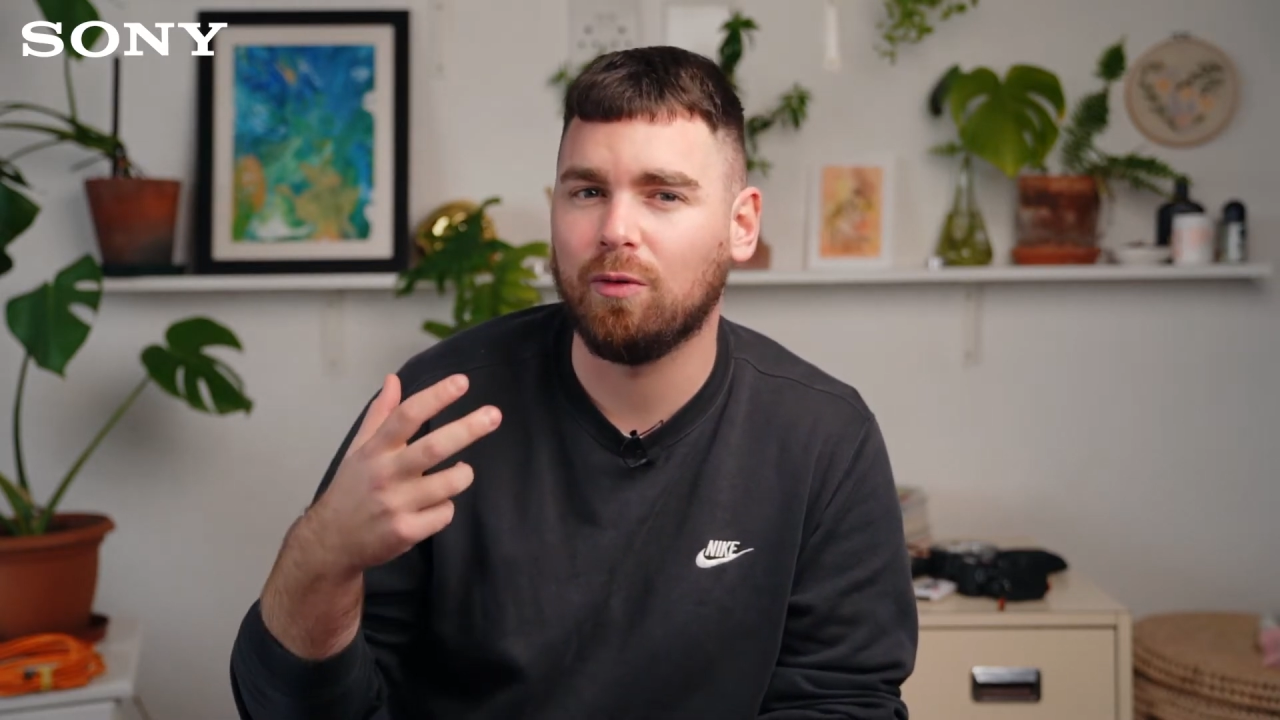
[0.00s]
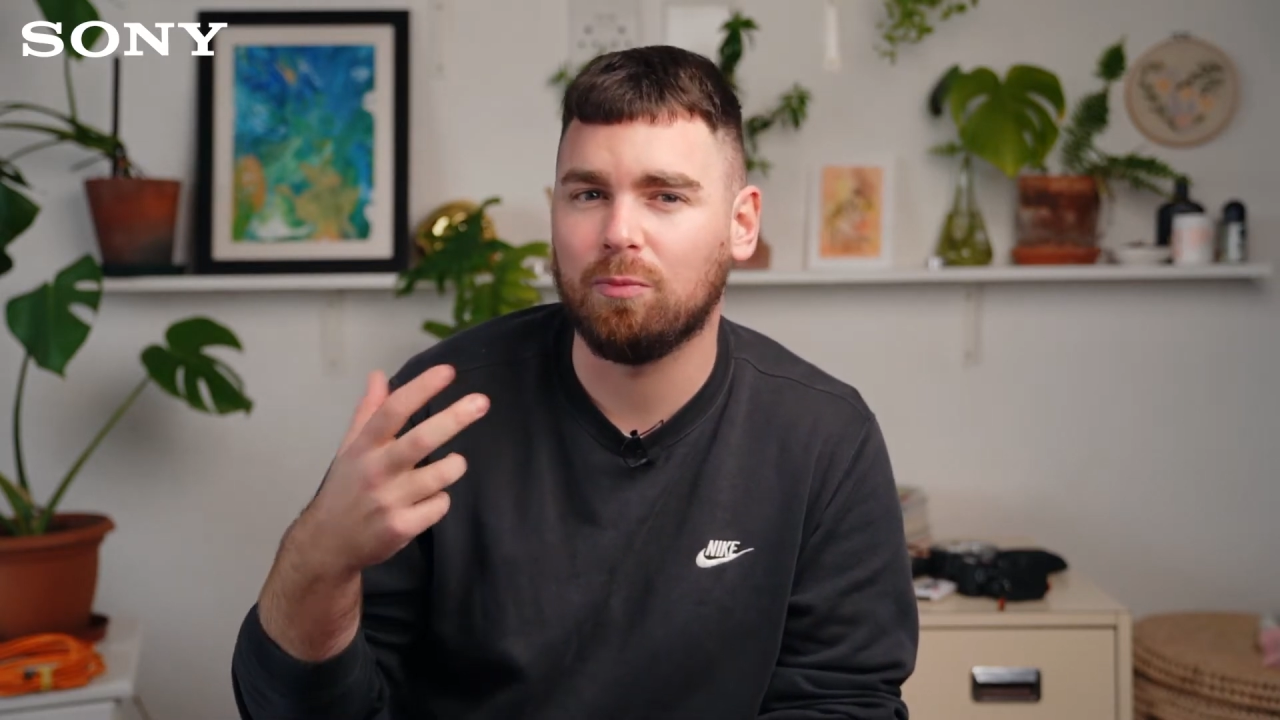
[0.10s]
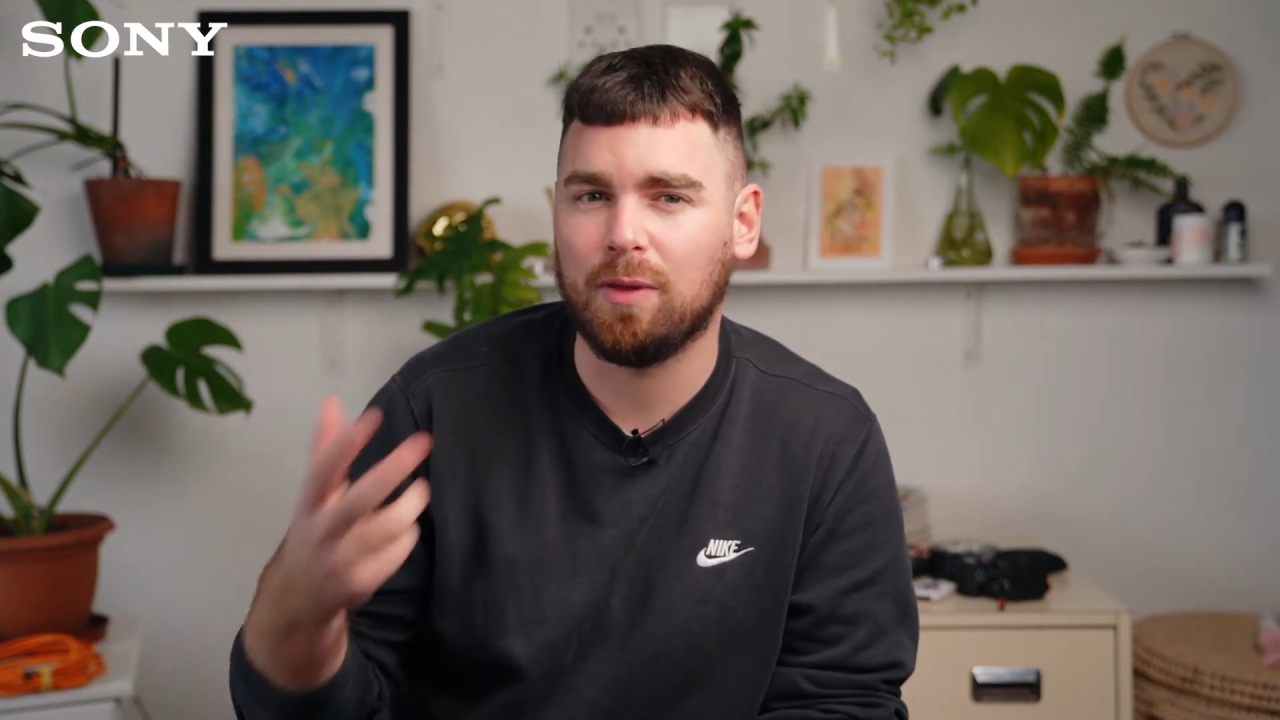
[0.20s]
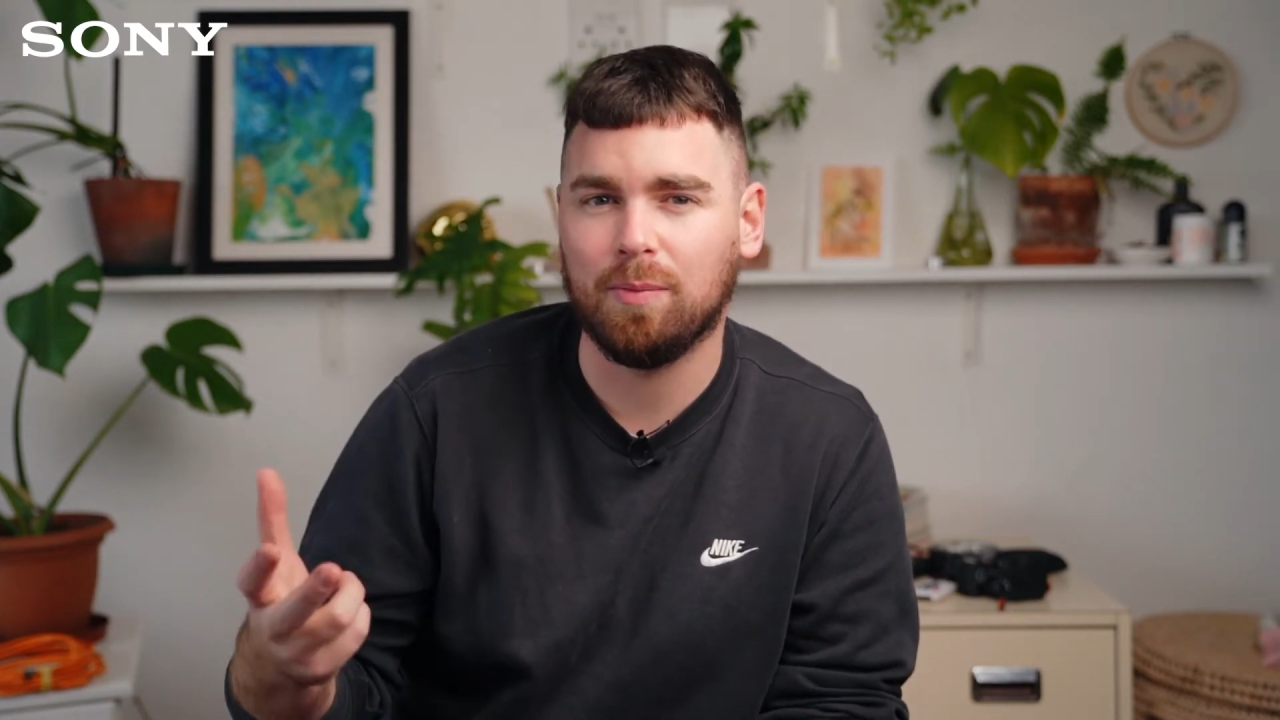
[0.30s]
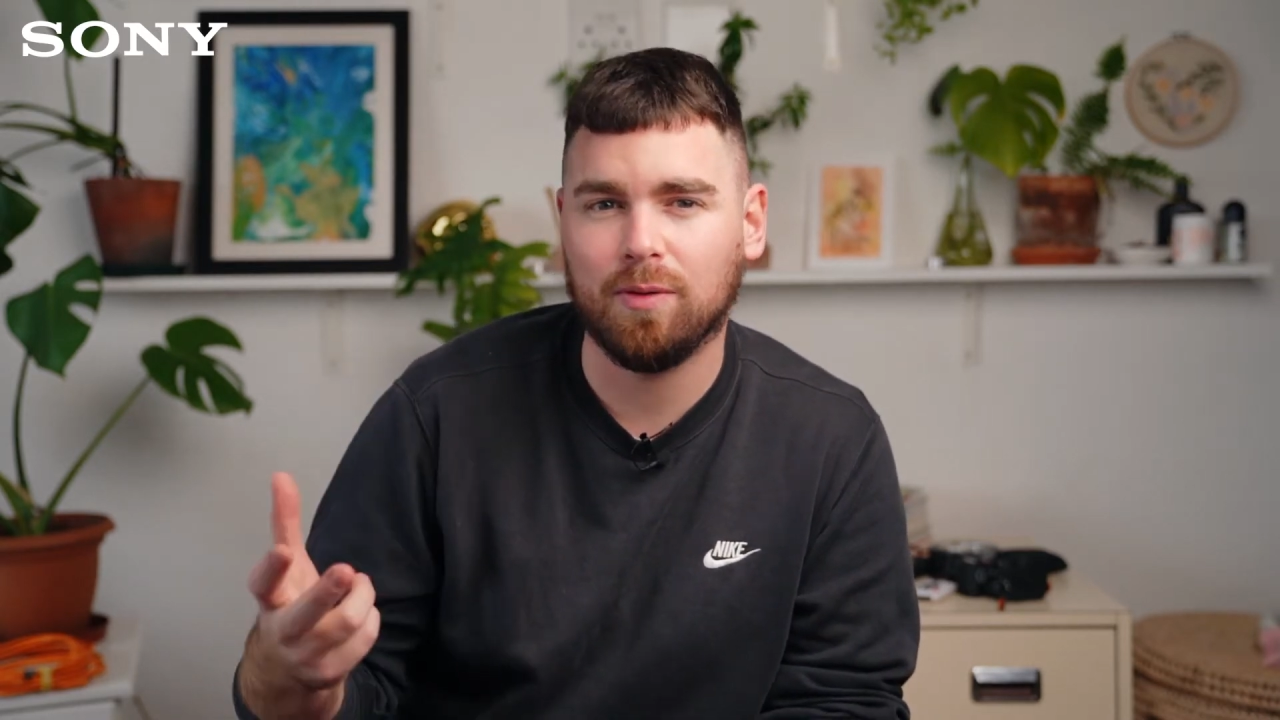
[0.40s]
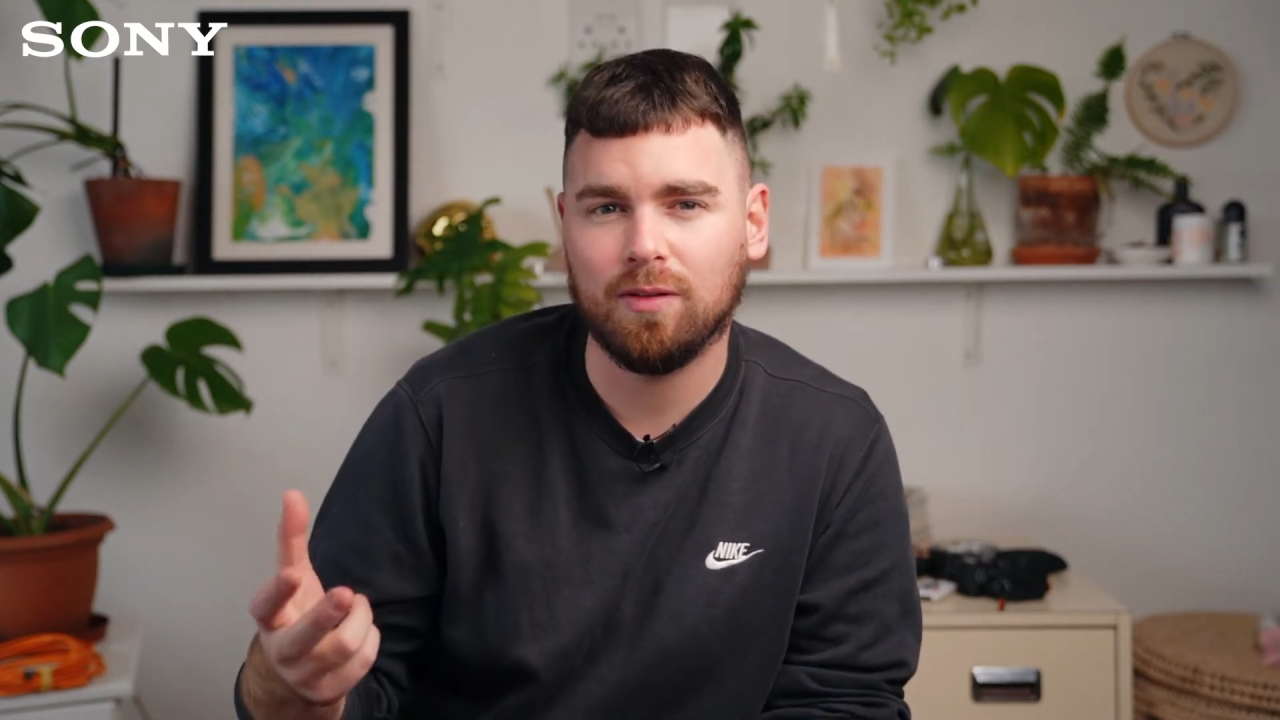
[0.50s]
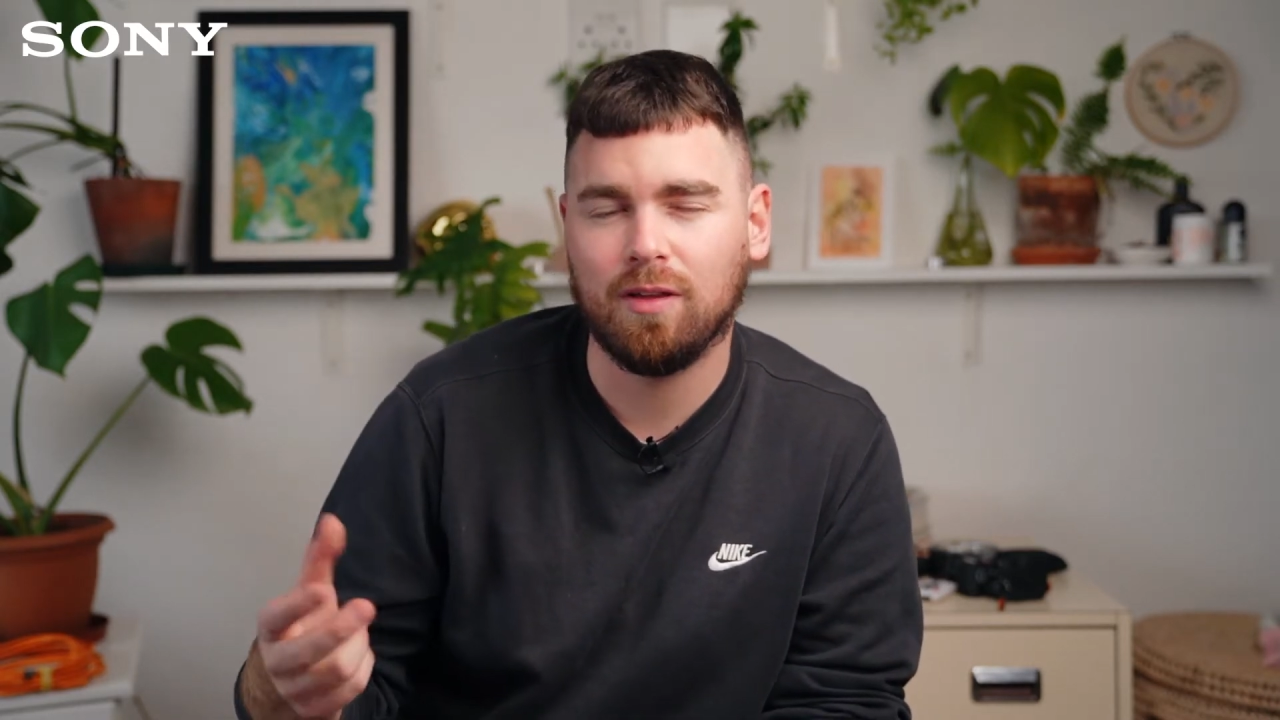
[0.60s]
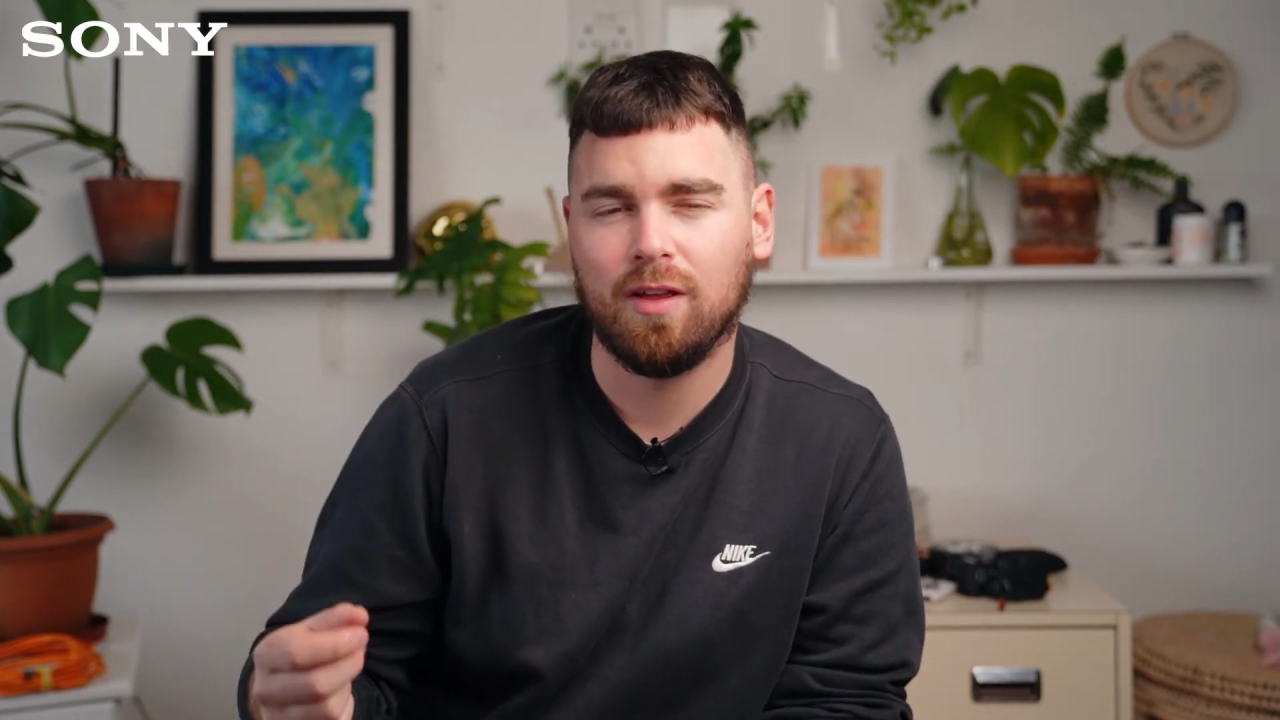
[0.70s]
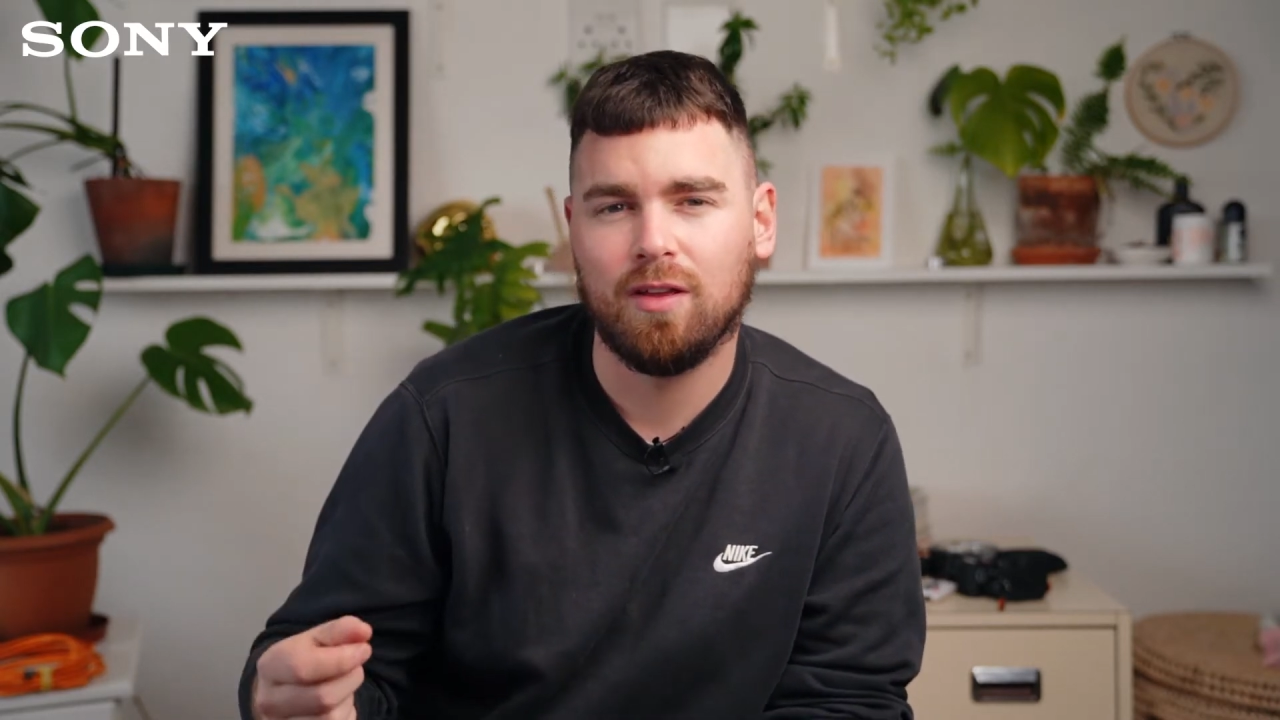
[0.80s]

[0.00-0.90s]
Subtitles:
with people.